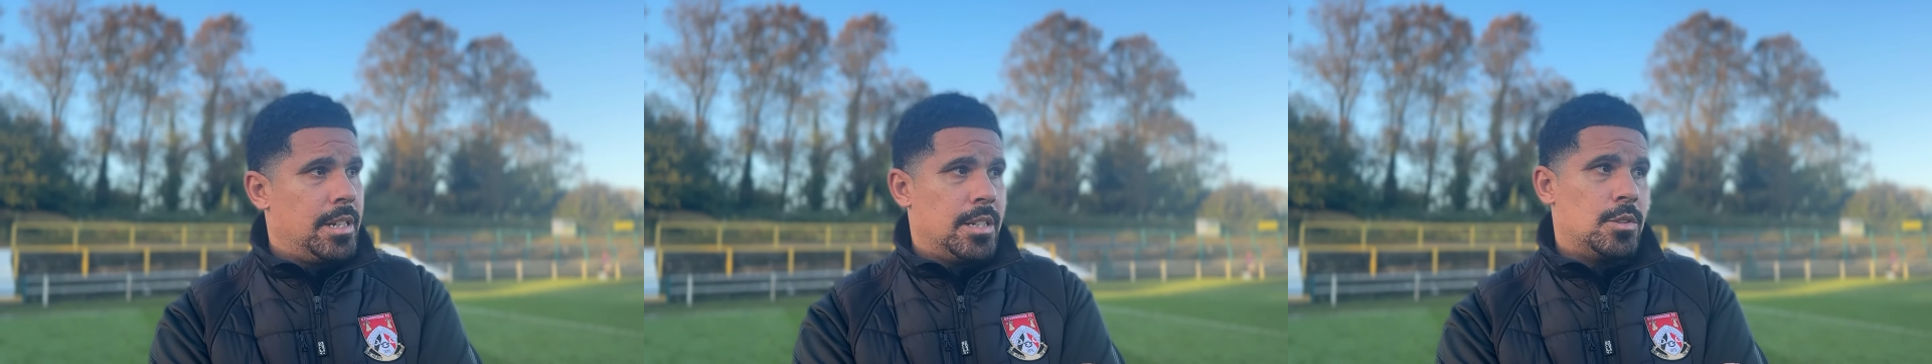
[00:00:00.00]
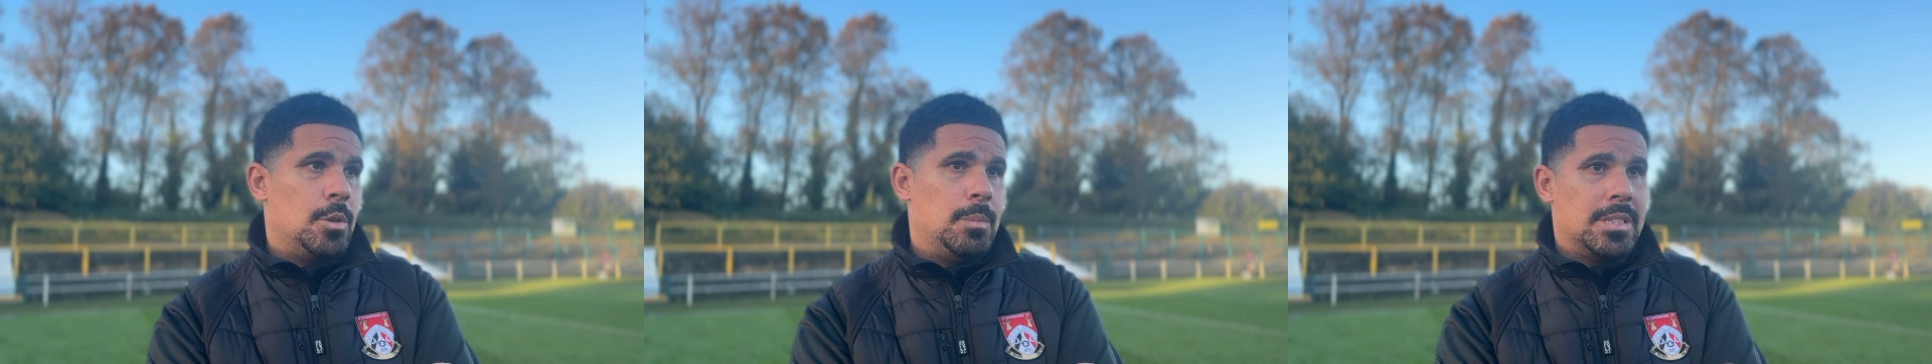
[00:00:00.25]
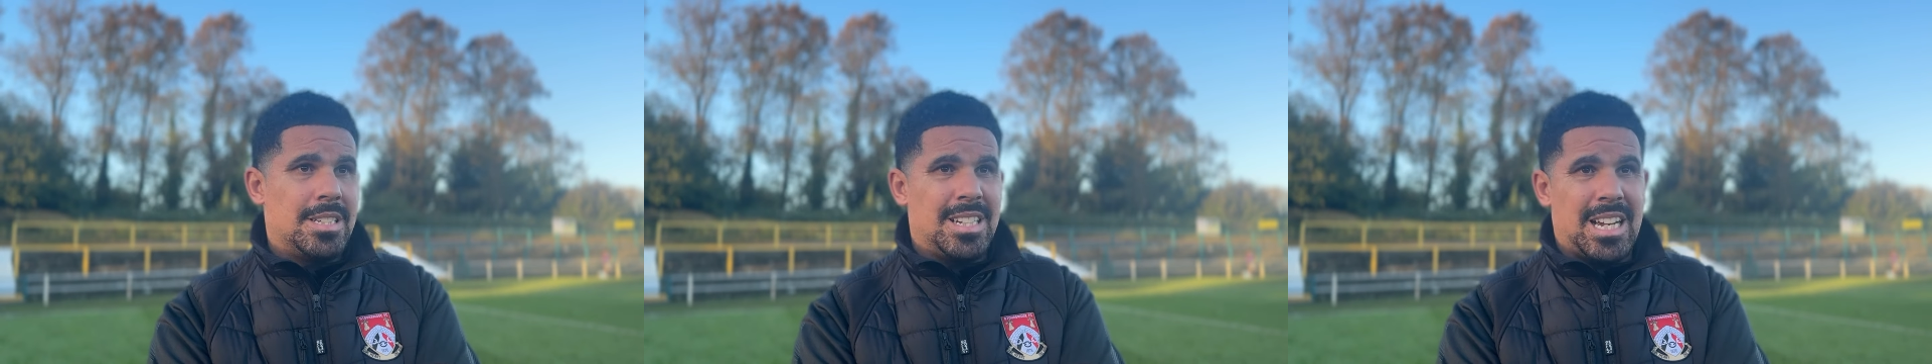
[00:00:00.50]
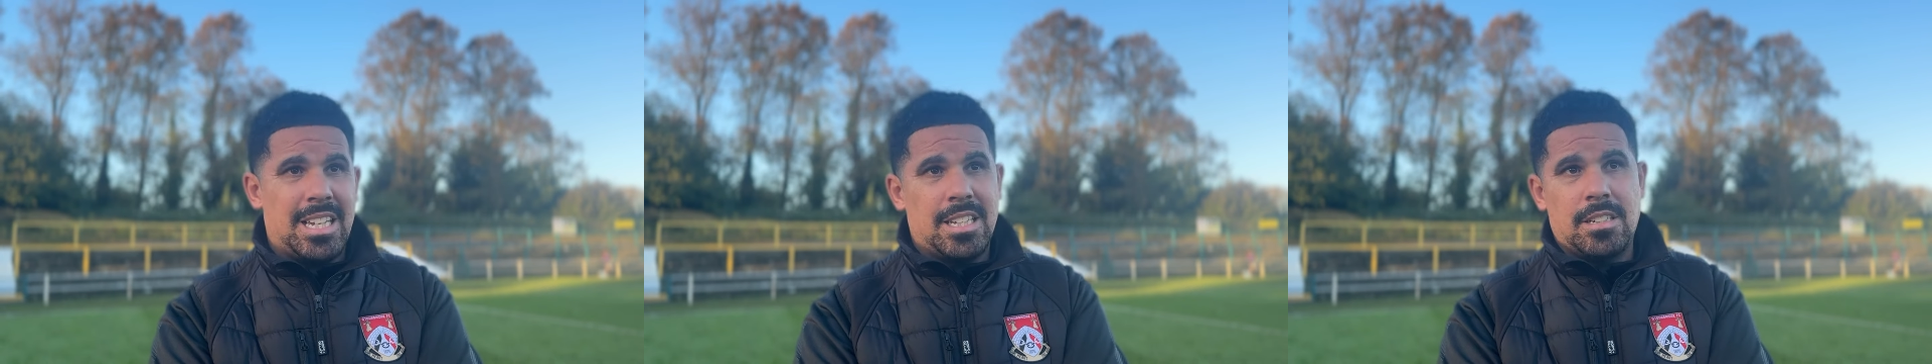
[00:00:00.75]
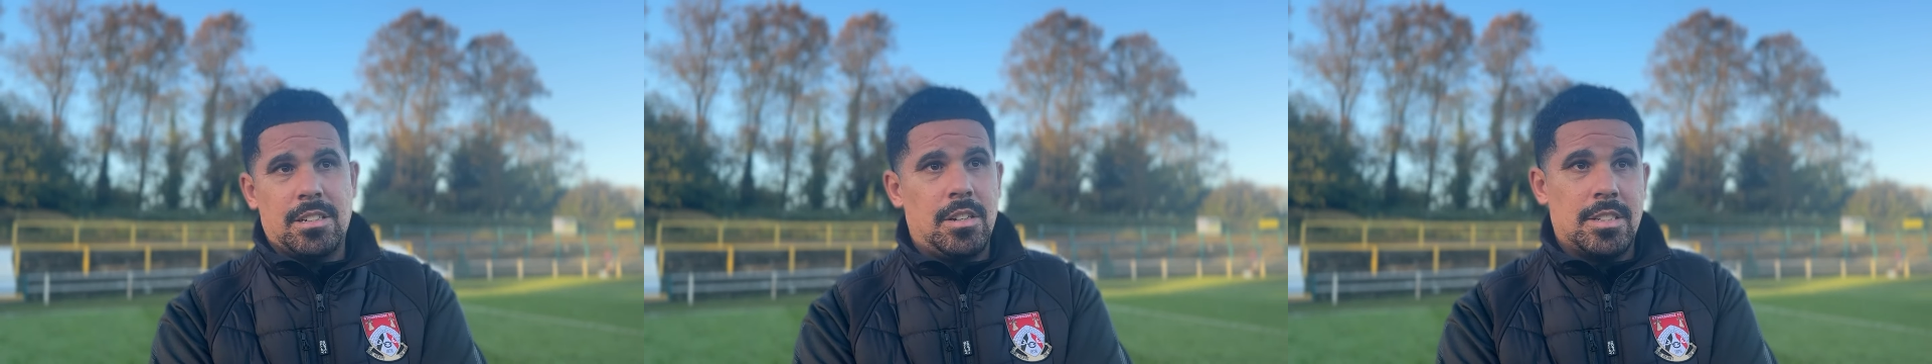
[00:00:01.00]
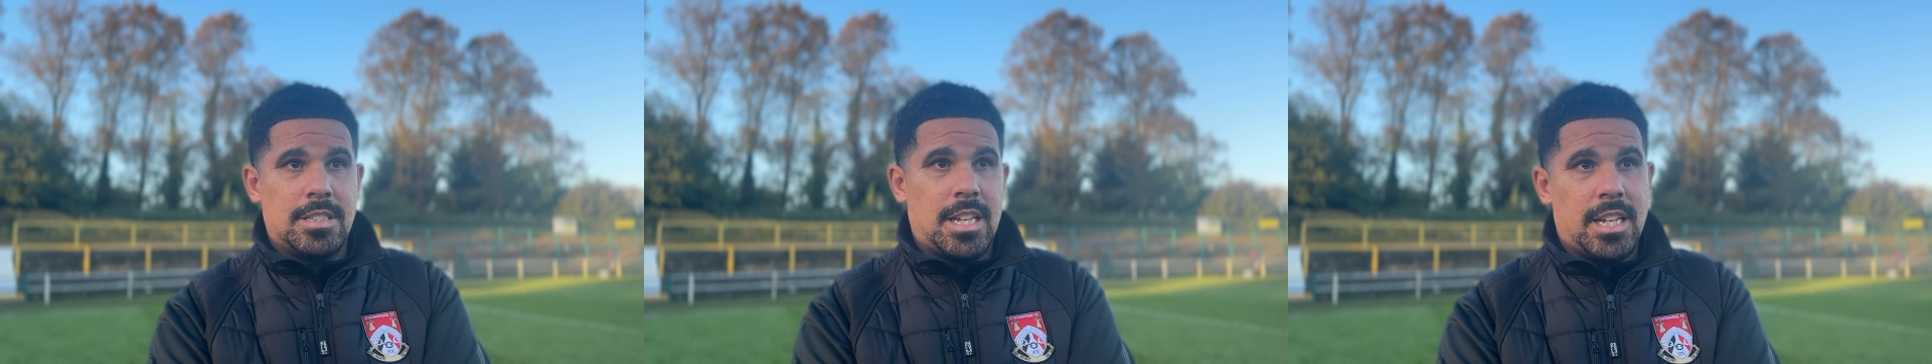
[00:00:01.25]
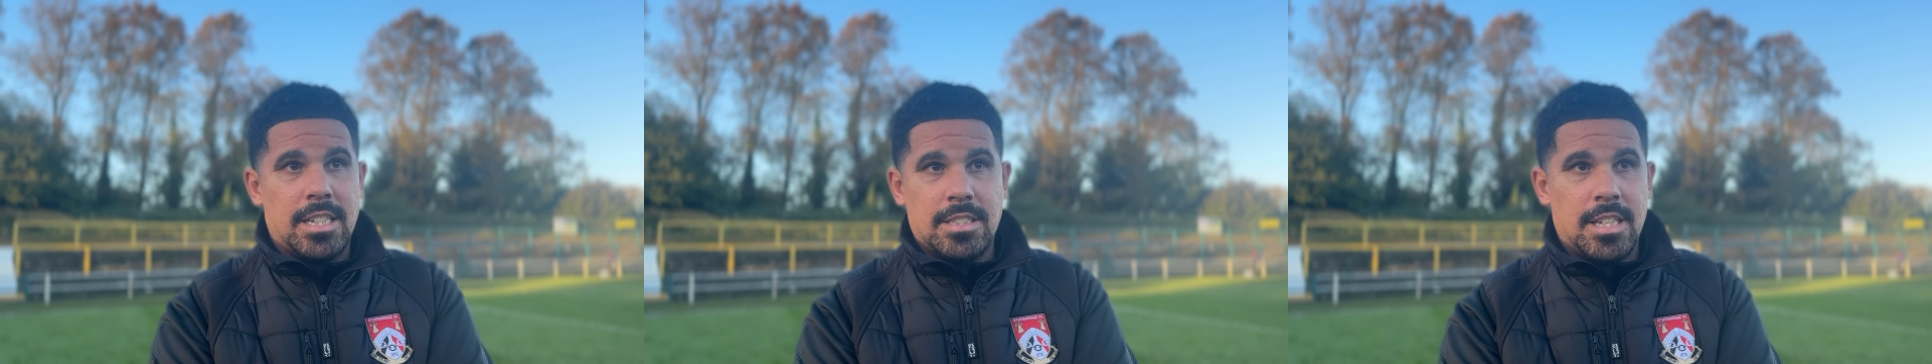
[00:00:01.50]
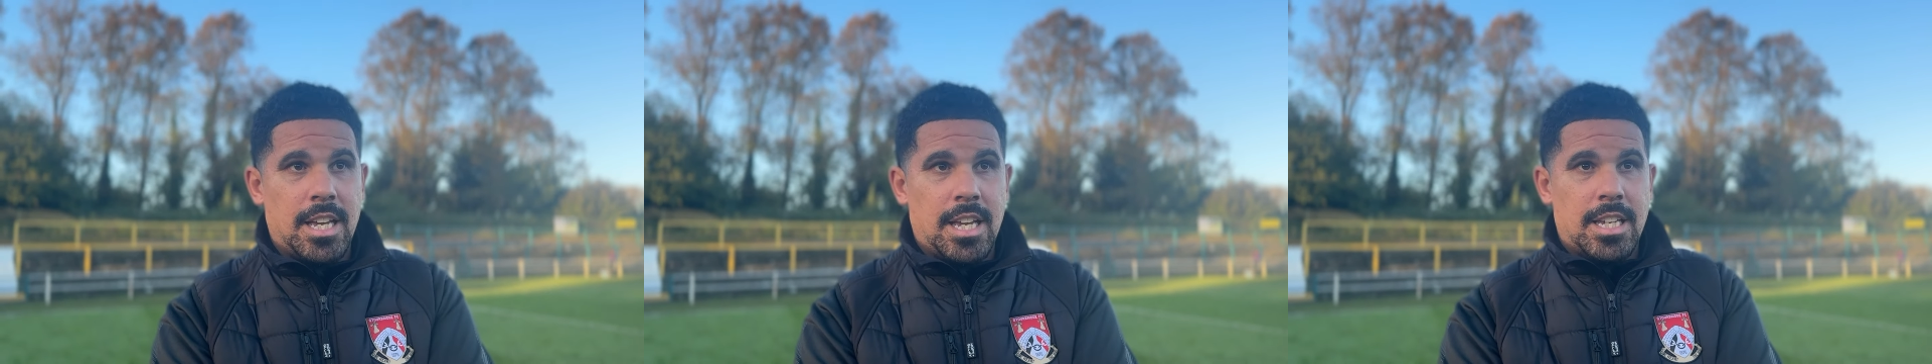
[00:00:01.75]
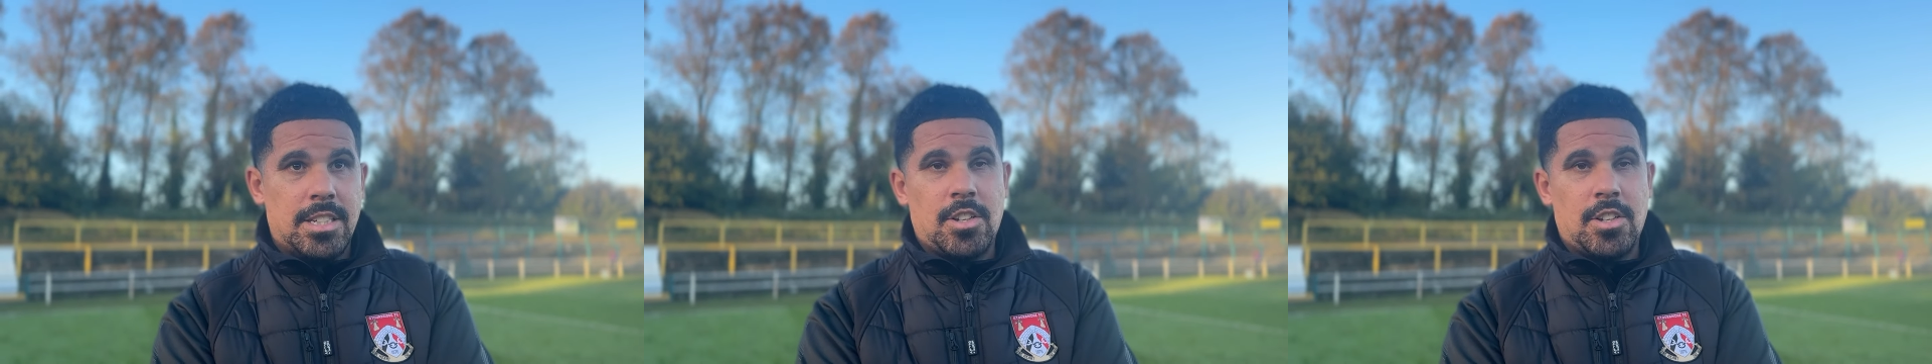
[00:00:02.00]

He's come on today, and like I say, he's